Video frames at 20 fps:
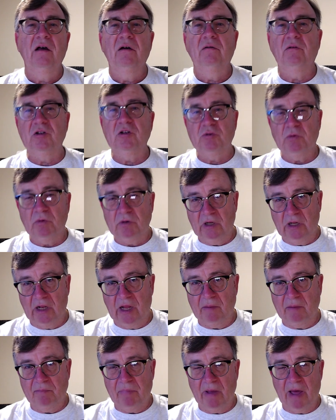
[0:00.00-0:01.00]
which one you
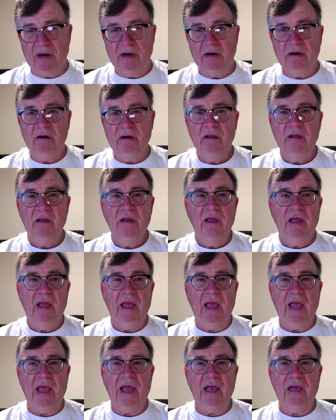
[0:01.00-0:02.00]
like better,
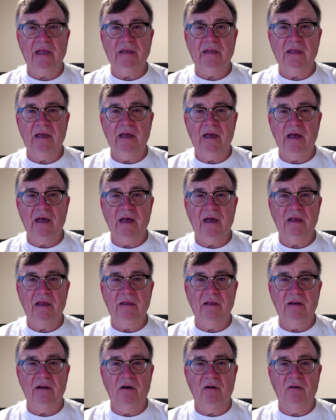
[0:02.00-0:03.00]
and
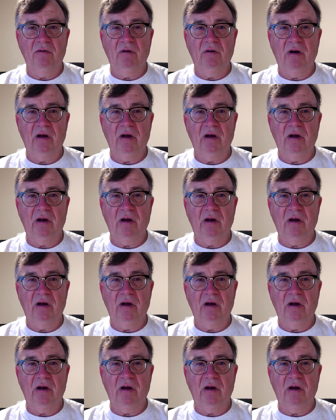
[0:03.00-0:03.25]
you know.